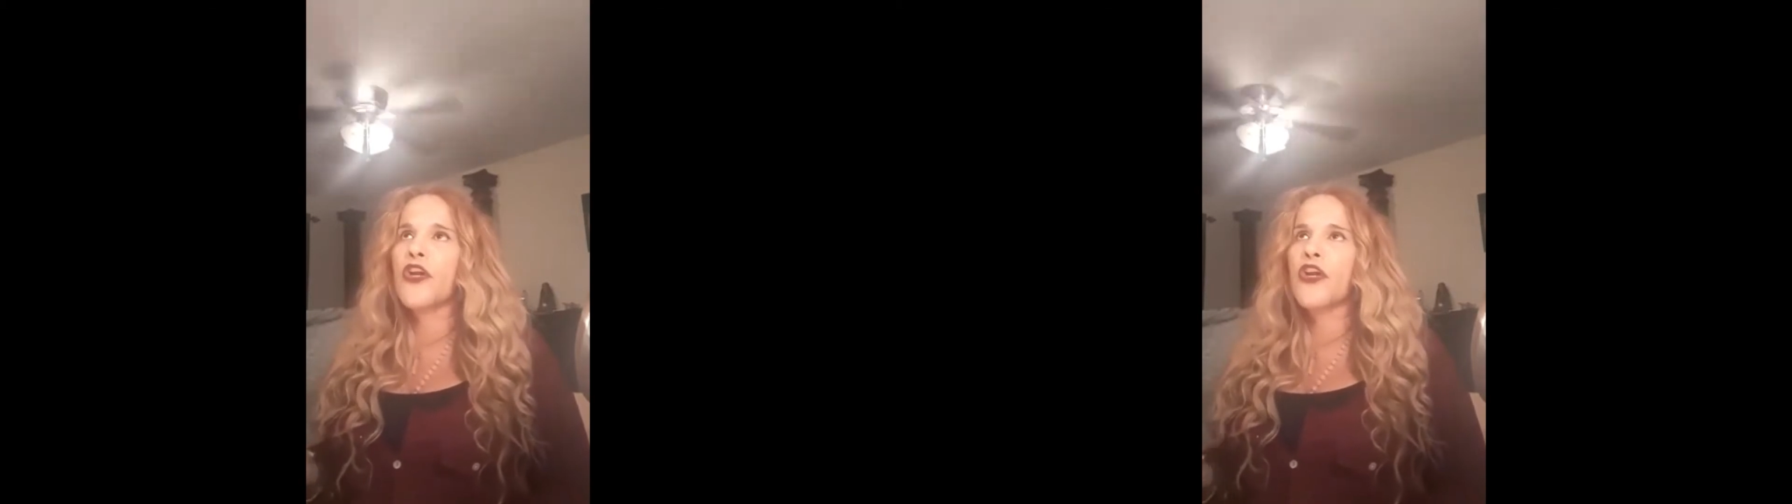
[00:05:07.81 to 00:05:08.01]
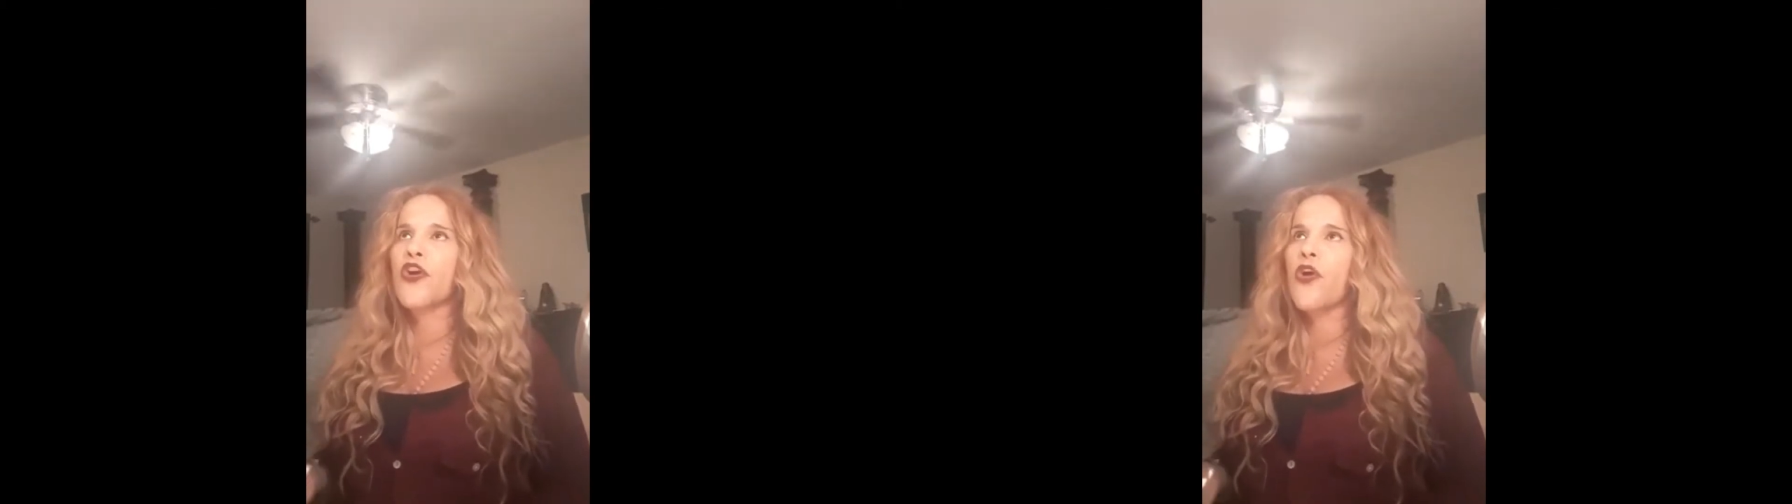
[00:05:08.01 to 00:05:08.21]

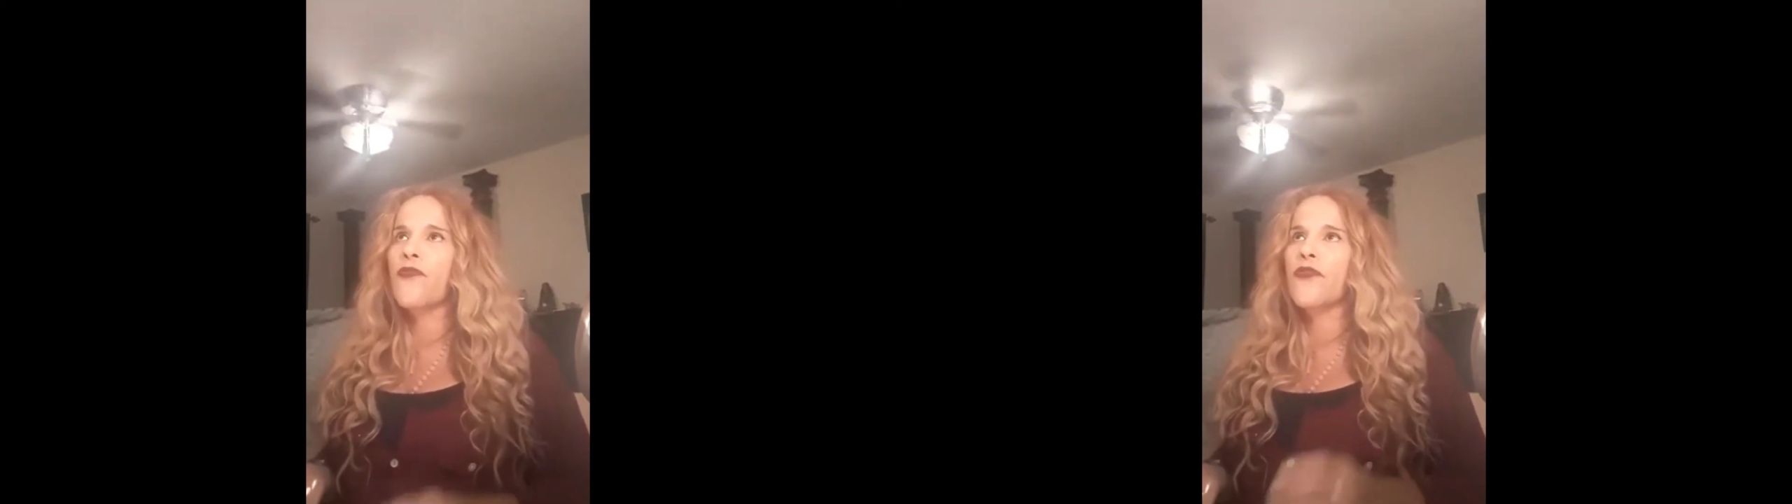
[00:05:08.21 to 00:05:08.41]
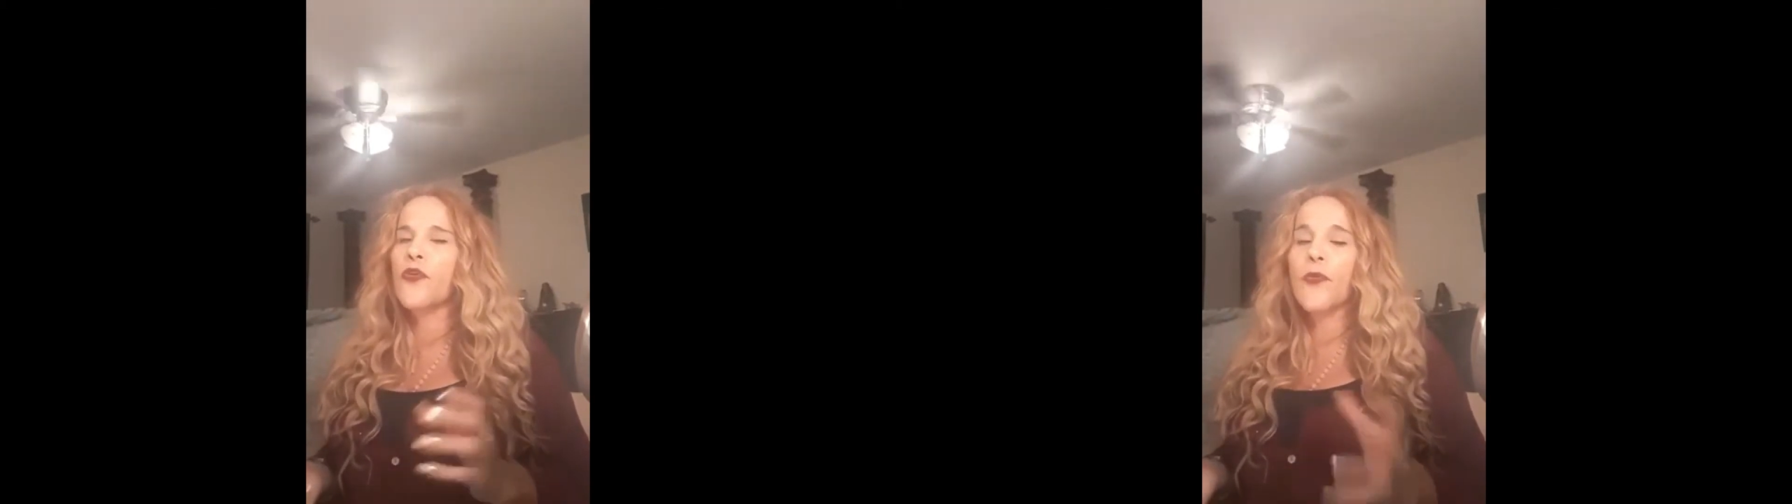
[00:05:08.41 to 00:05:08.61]
going to go
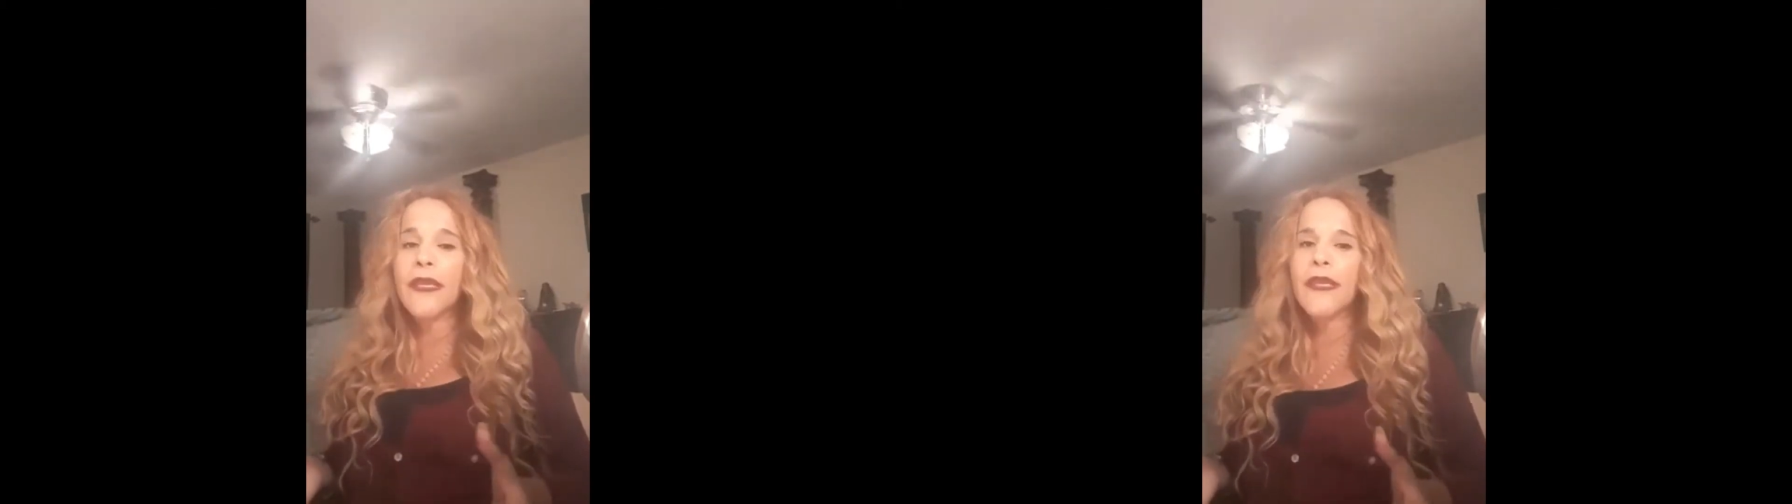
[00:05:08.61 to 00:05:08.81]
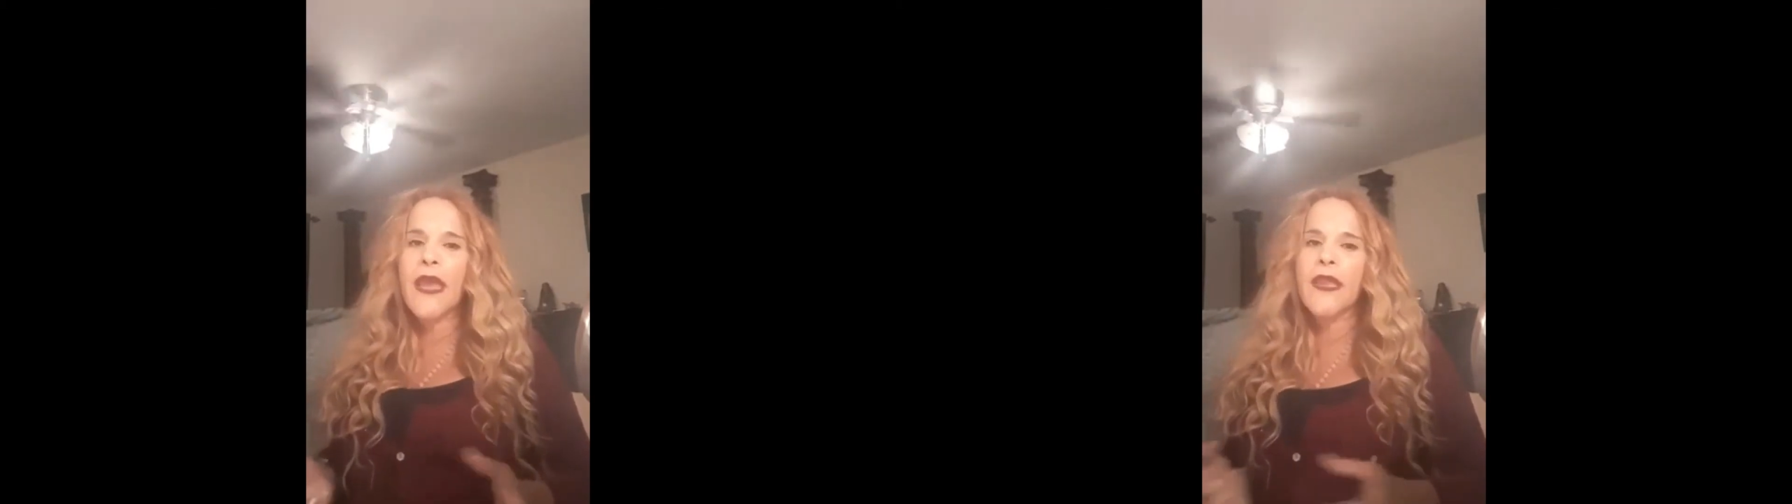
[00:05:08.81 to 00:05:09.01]
for the
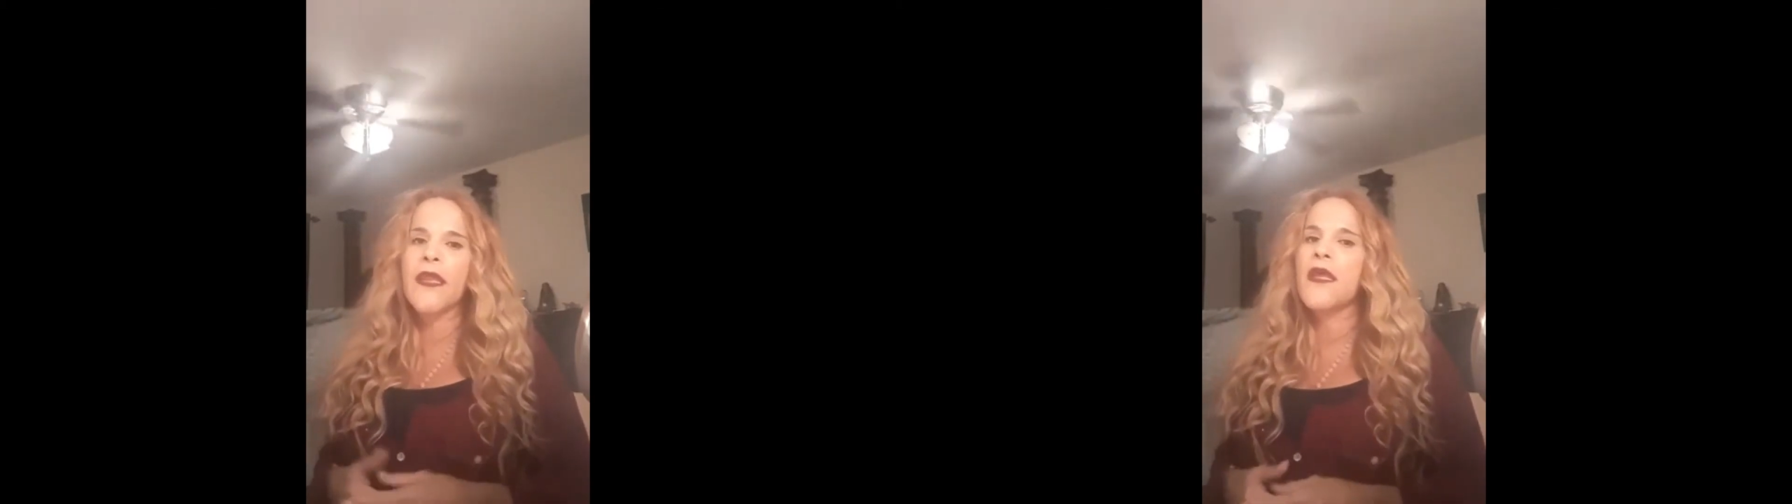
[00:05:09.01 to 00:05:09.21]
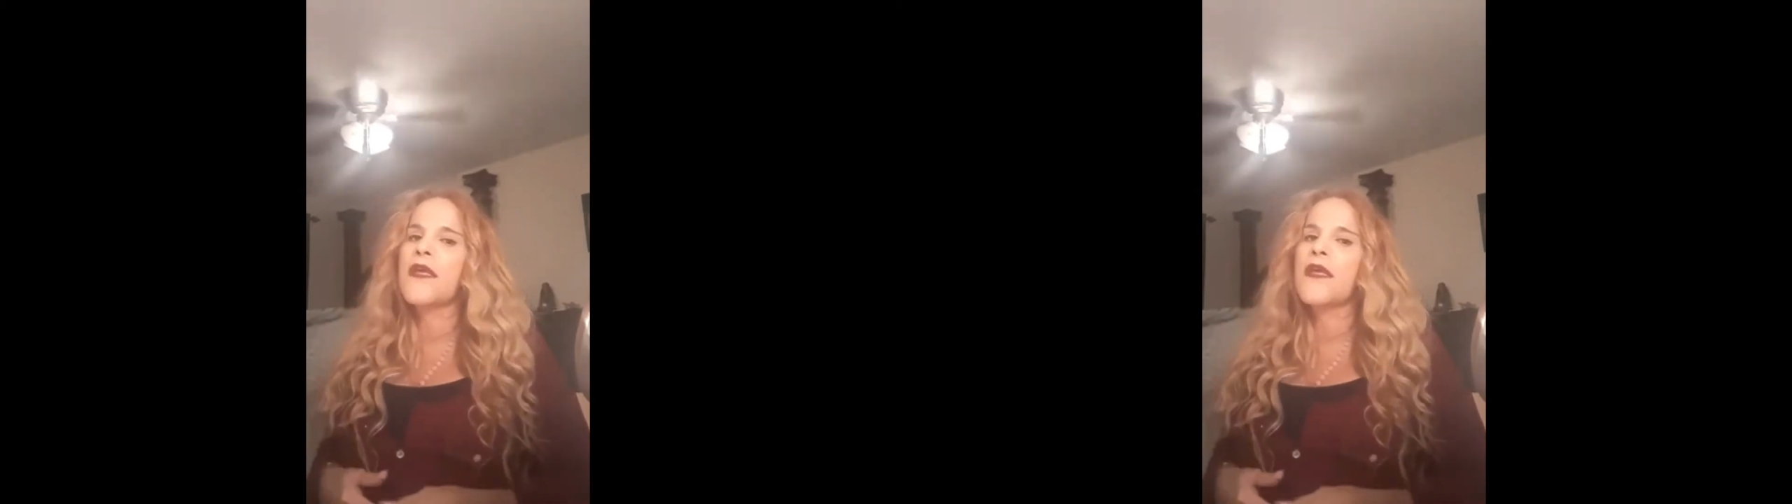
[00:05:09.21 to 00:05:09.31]
weekend,